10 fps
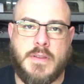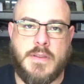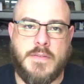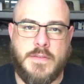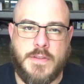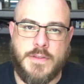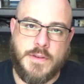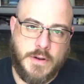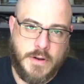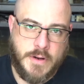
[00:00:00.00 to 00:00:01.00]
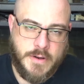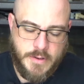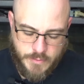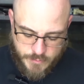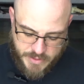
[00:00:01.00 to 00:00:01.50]
the third
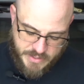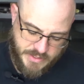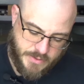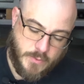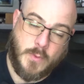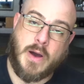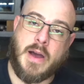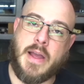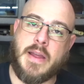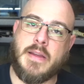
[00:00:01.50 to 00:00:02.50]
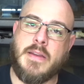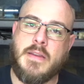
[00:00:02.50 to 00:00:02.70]
reason why